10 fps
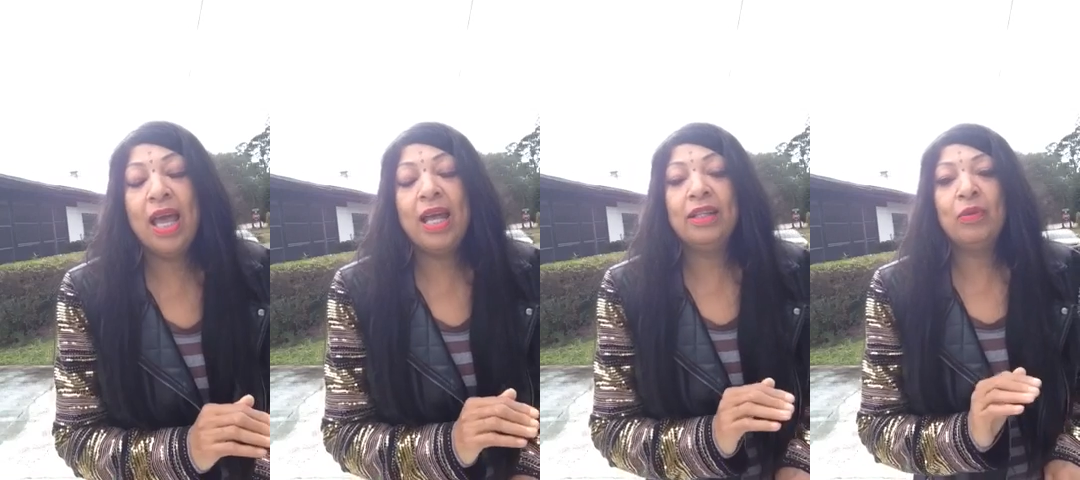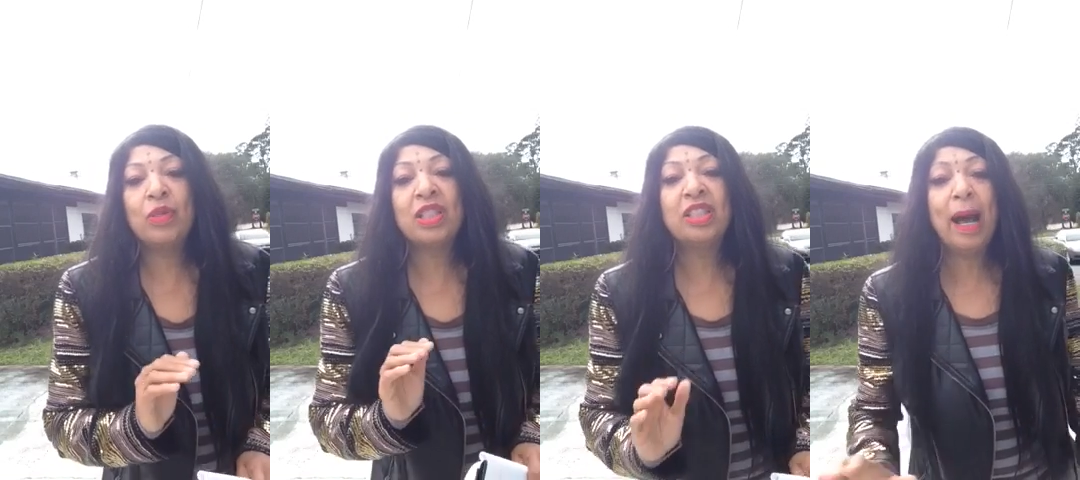and it
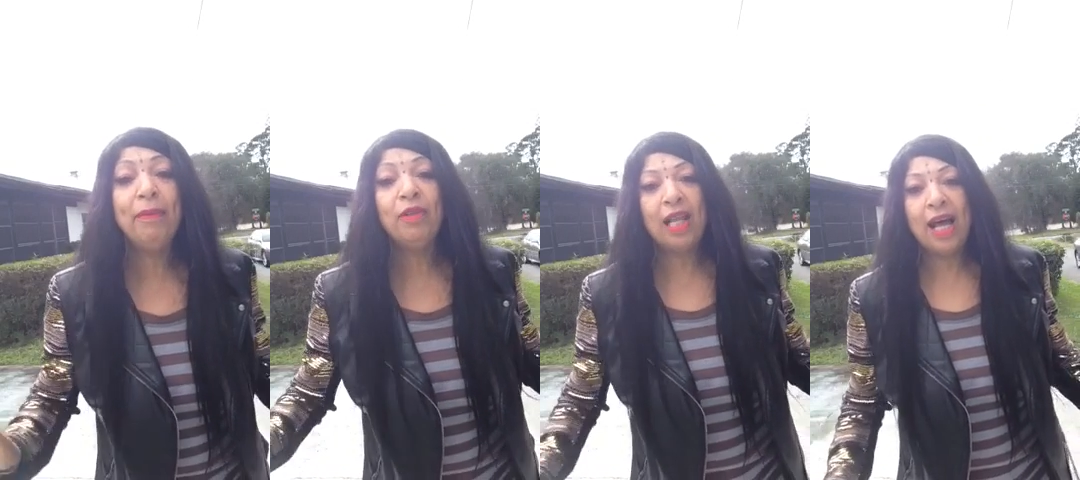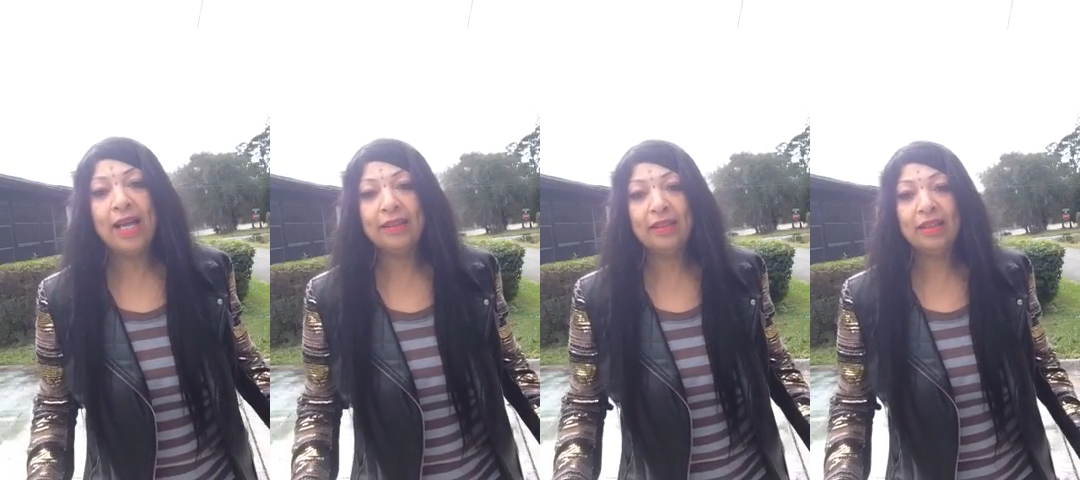was double
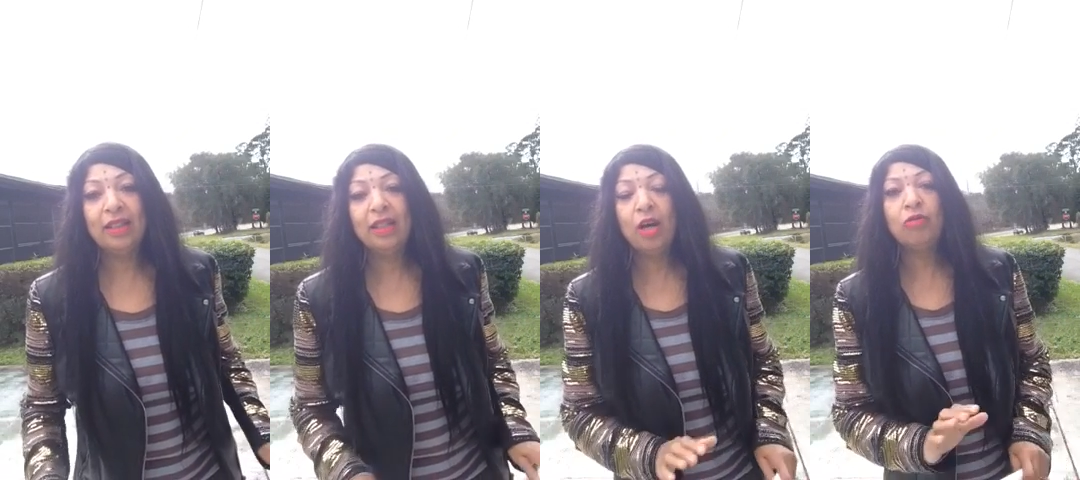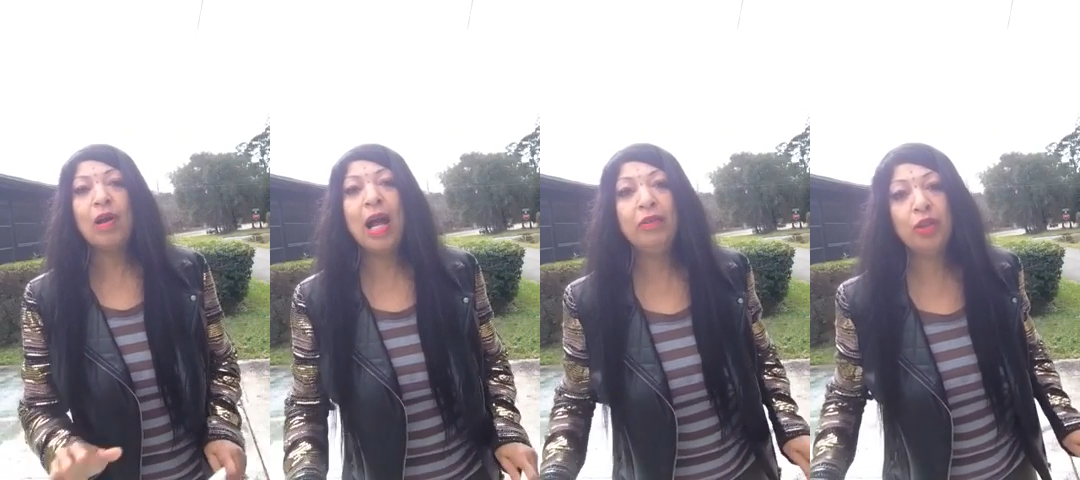lined.
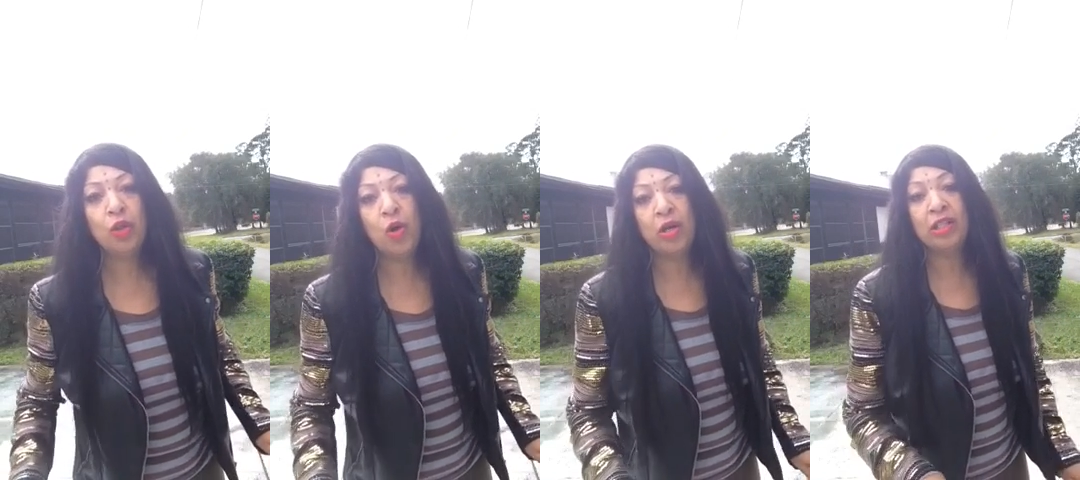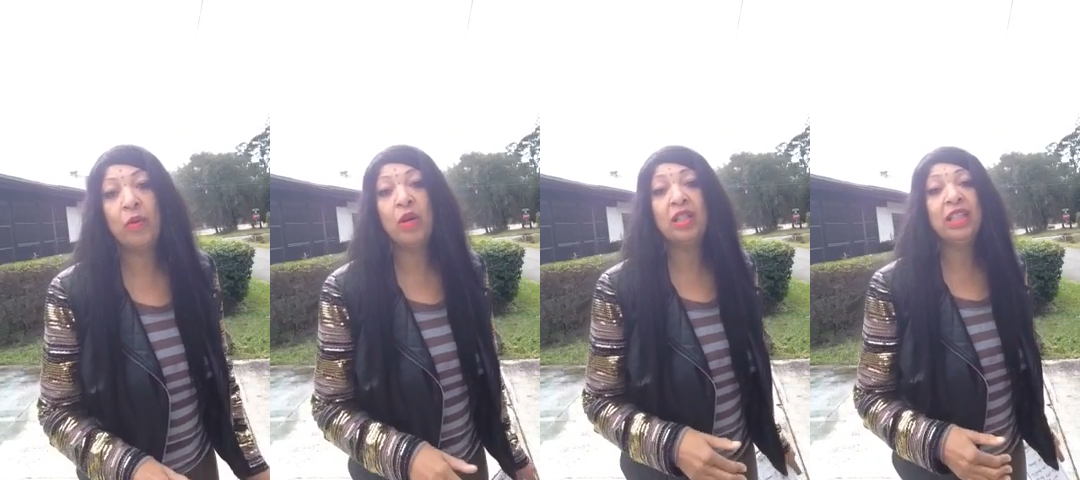Around the corner, there were